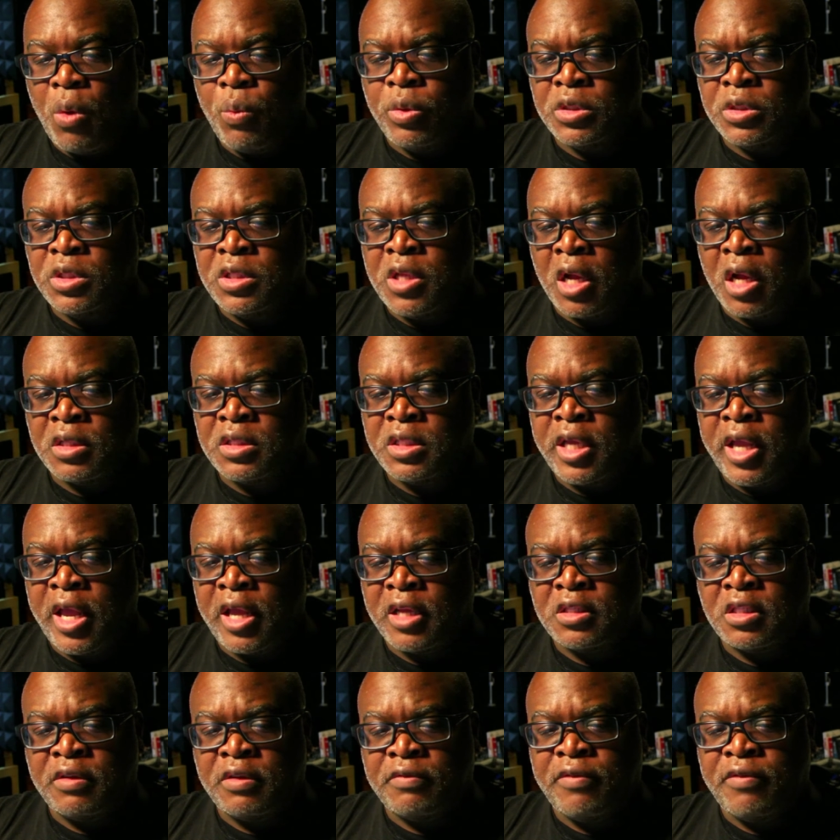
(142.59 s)
Will Dante
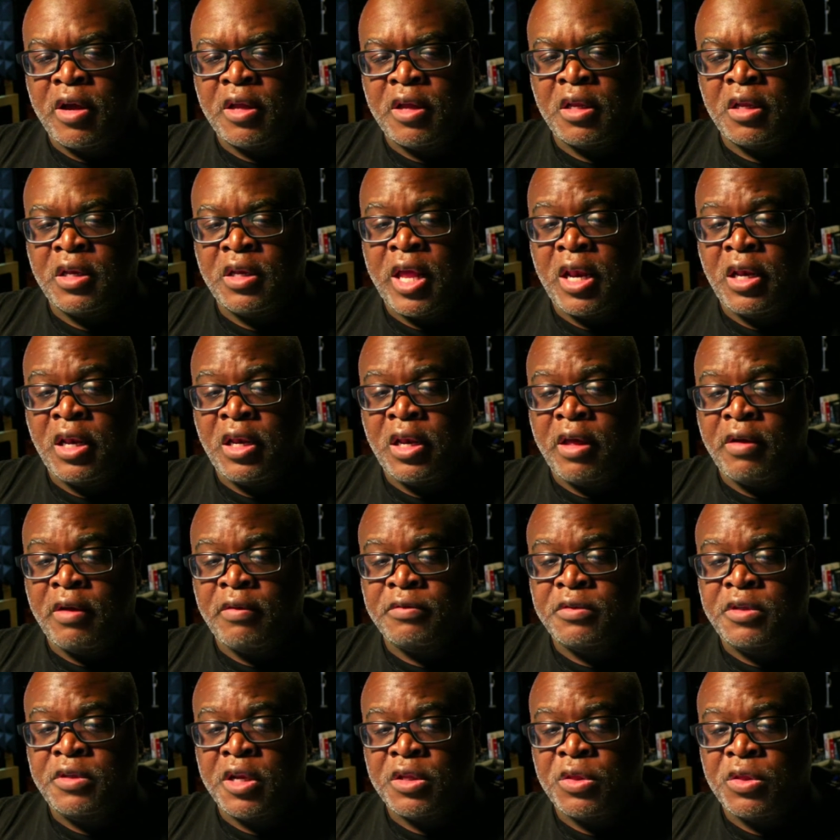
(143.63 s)
and Savannah let
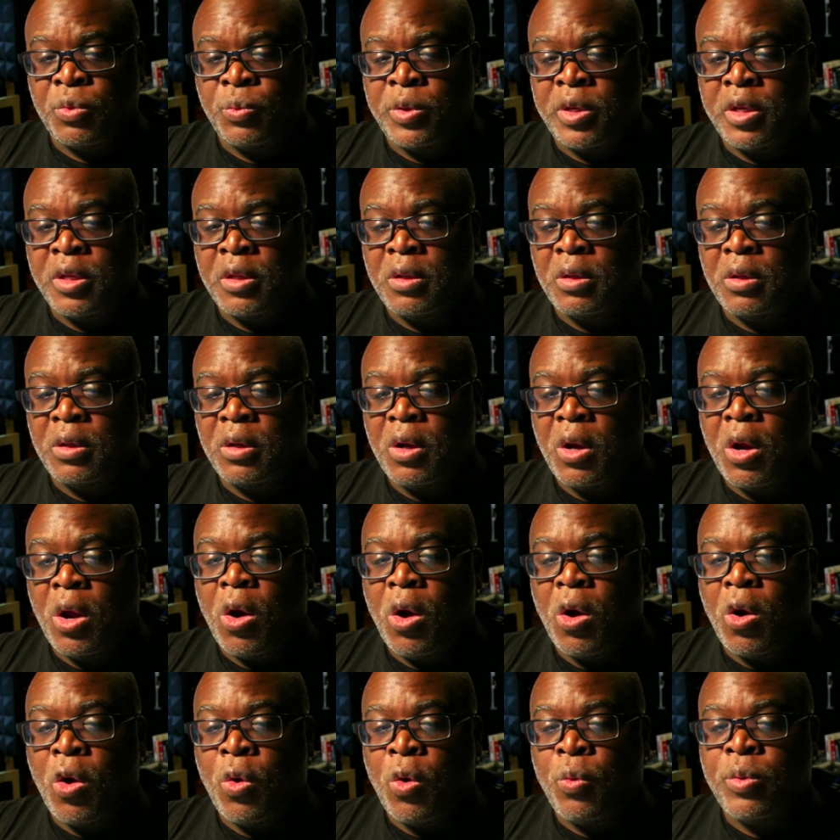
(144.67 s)
love take the wheel,
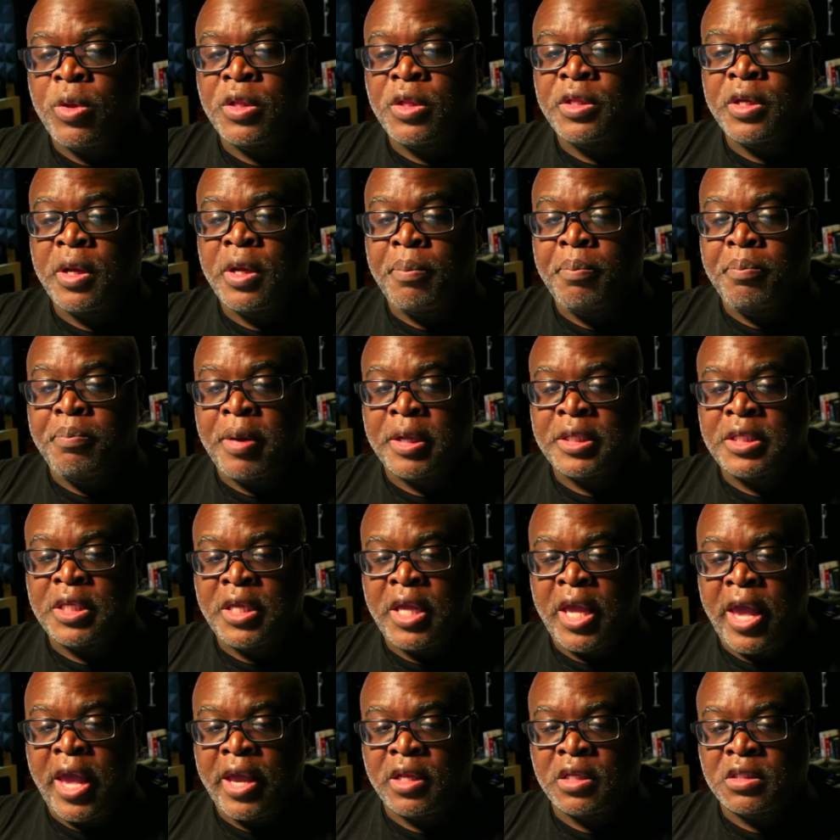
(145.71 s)
or will their
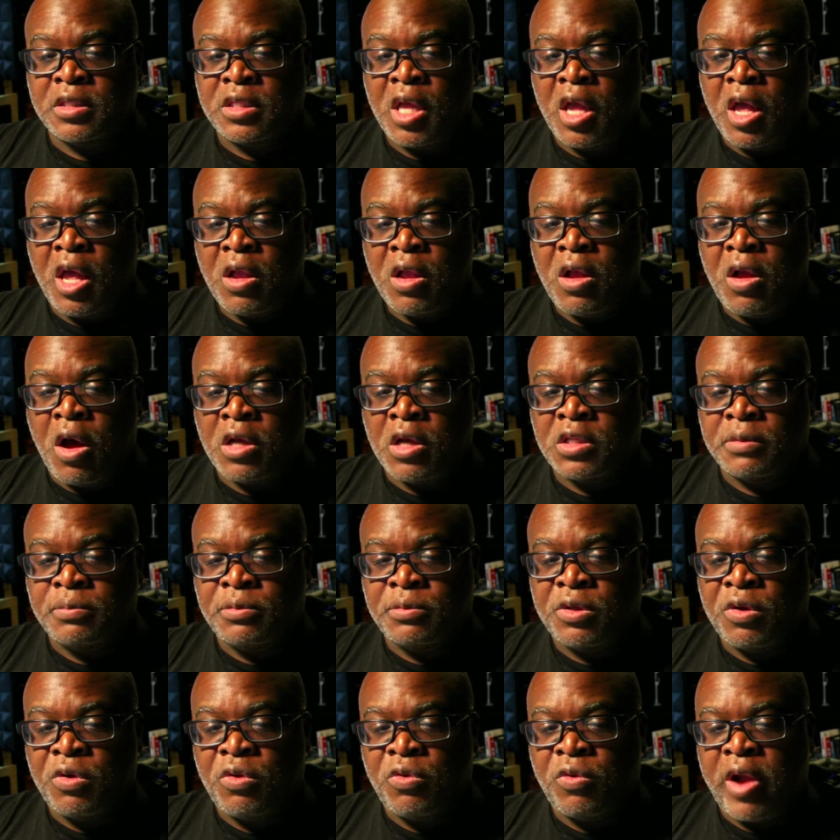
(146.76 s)
butting heads cause
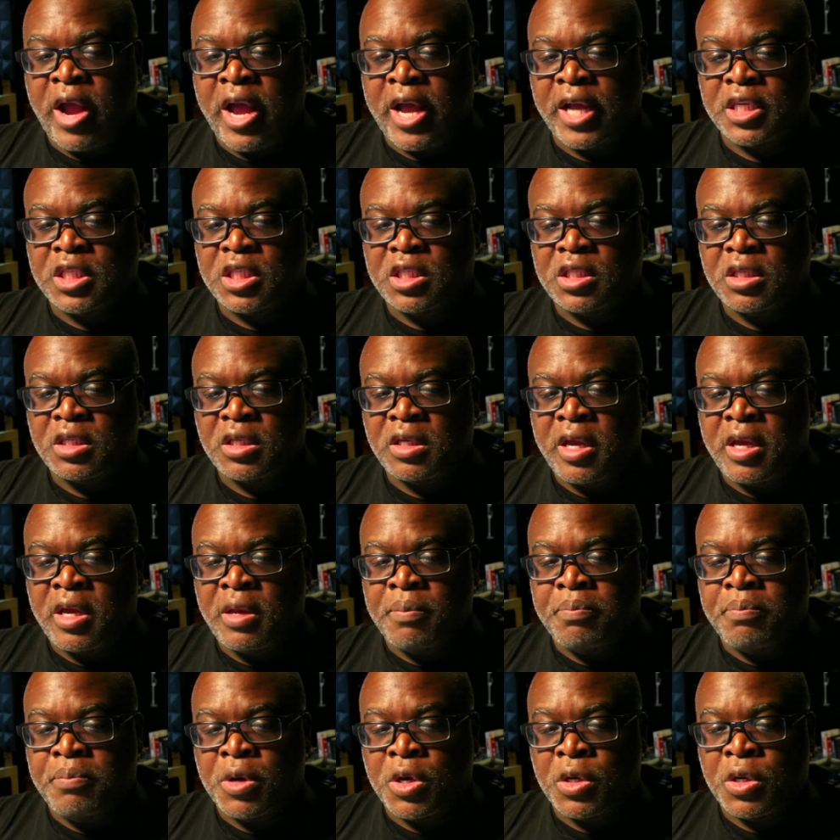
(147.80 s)
them to crash
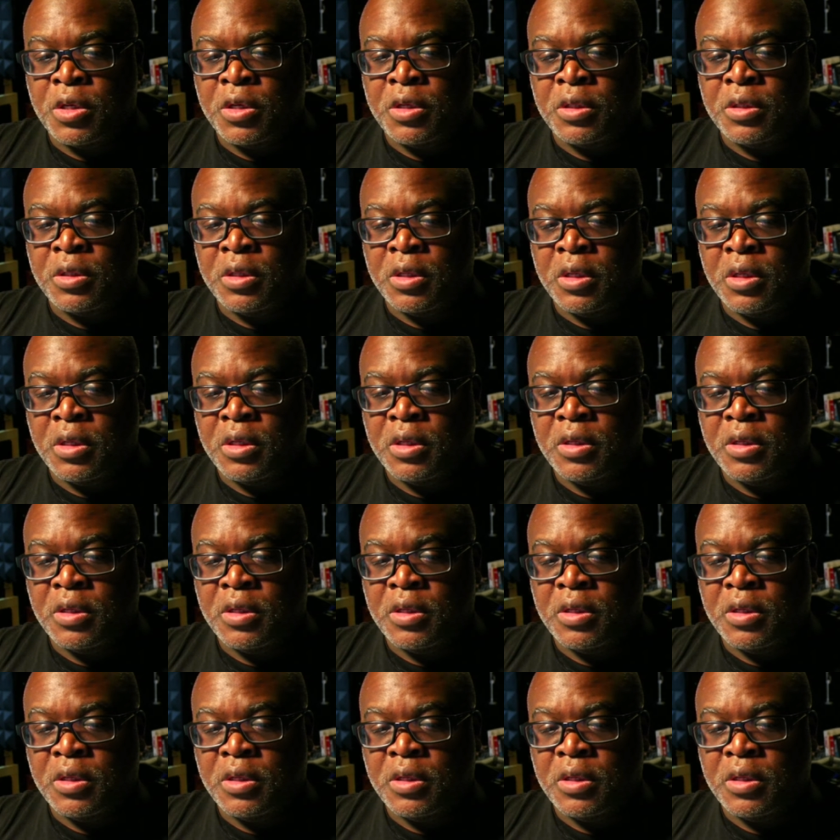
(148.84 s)
and burn?